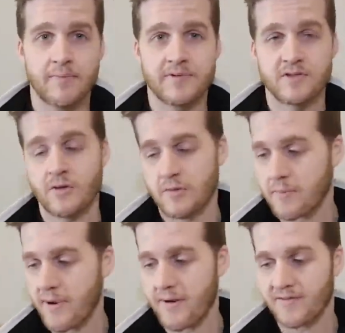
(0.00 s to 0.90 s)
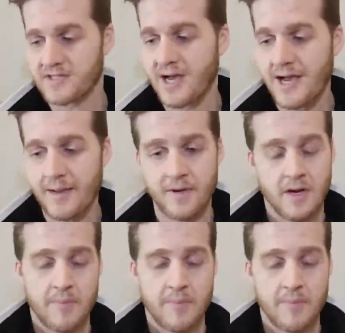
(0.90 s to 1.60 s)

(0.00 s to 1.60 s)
certain period of time,